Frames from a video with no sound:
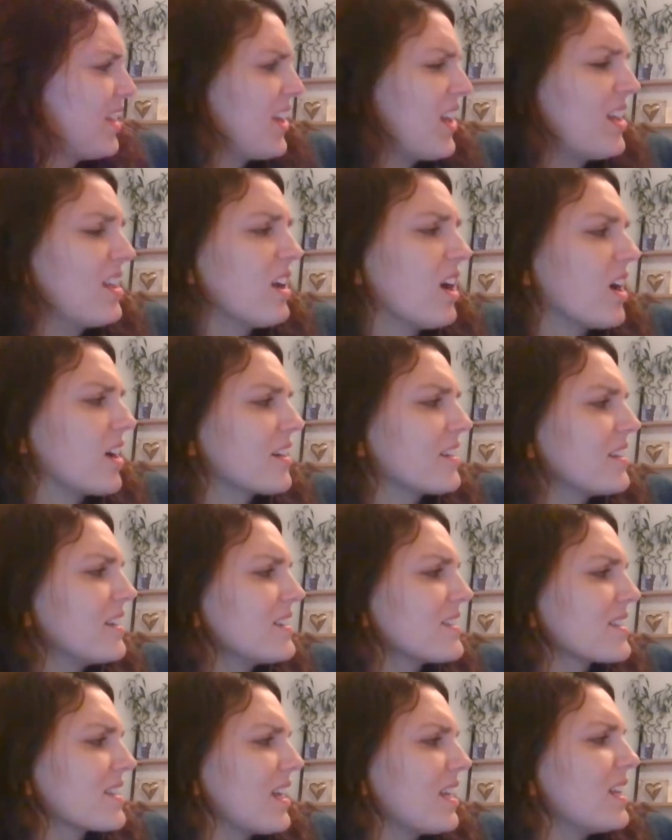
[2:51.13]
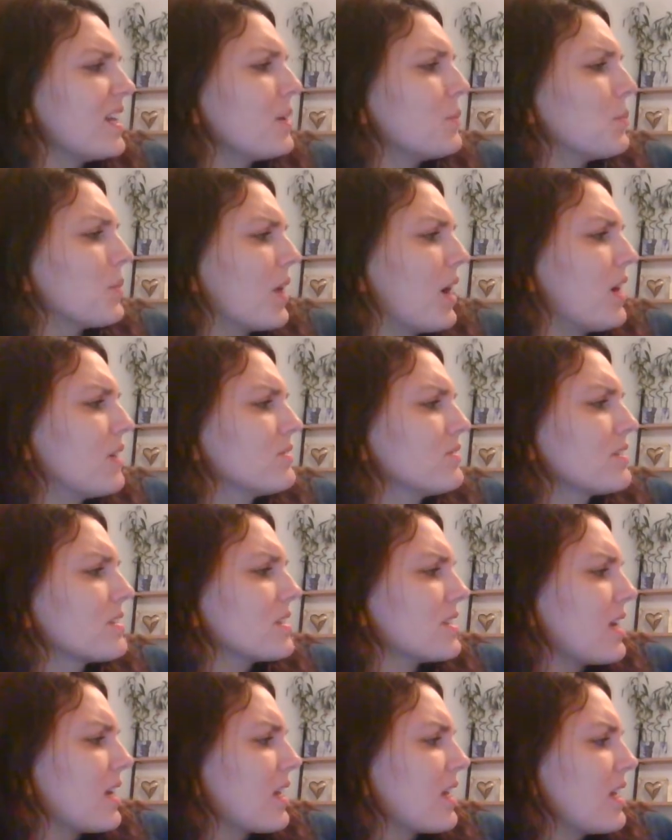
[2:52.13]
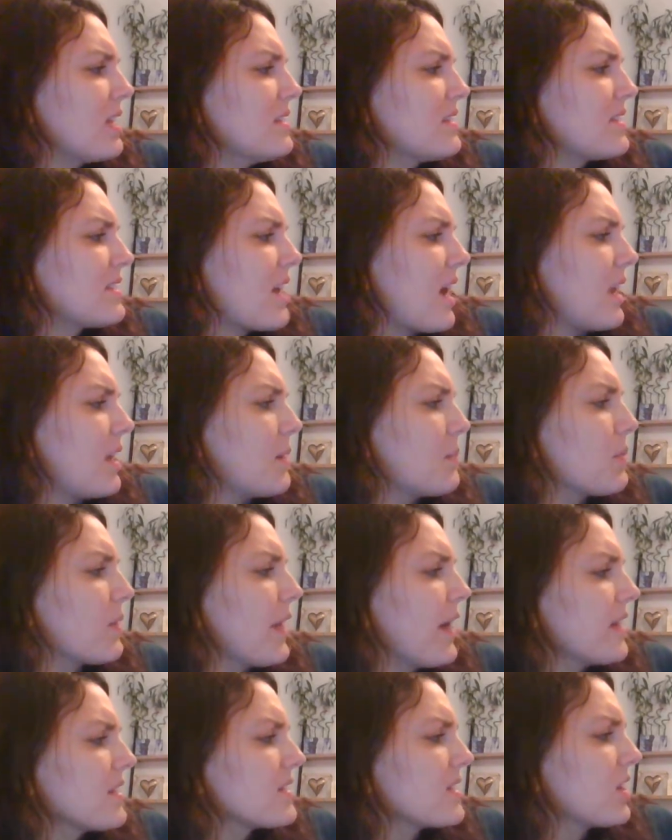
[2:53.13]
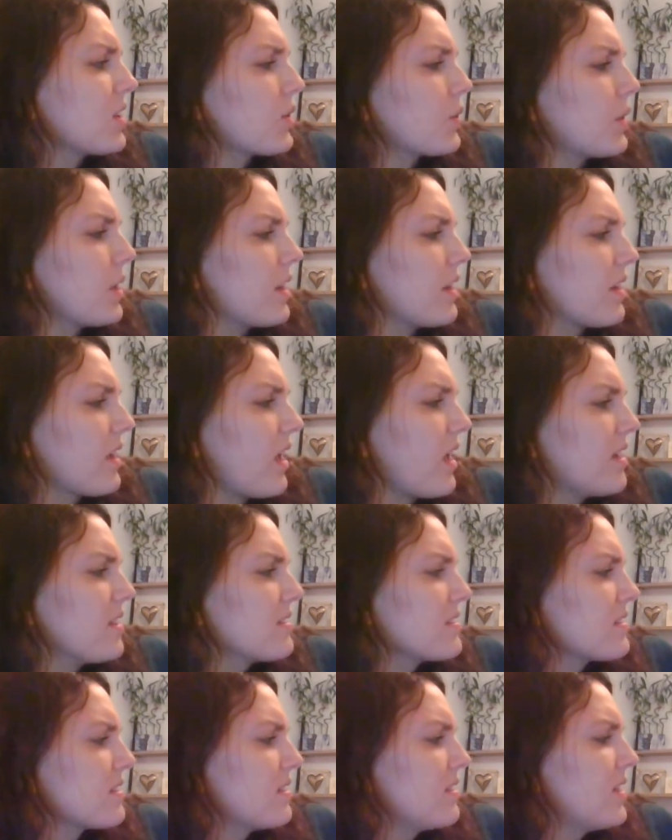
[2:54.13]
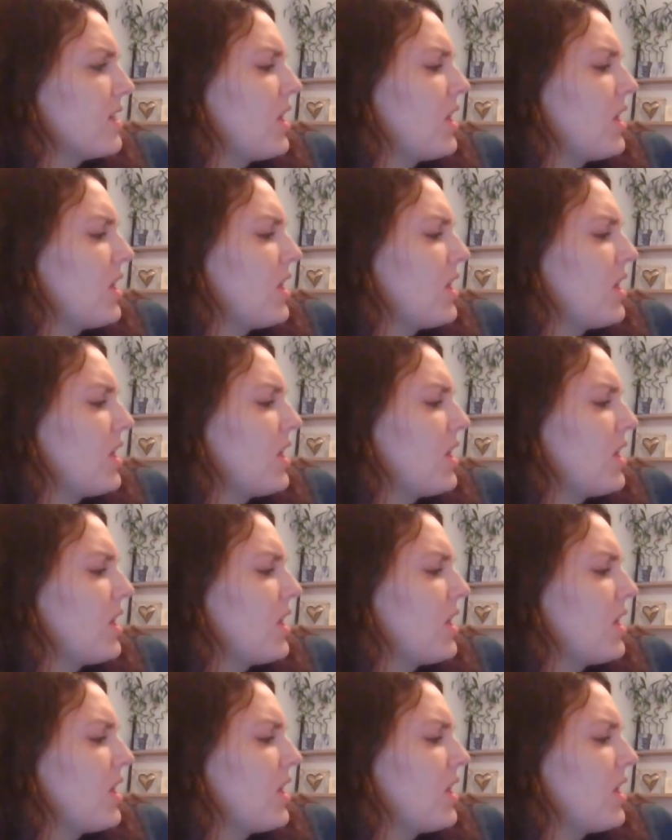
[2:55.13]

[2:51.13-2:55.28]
An ugly, skinny brown stick inside a plastic critter case.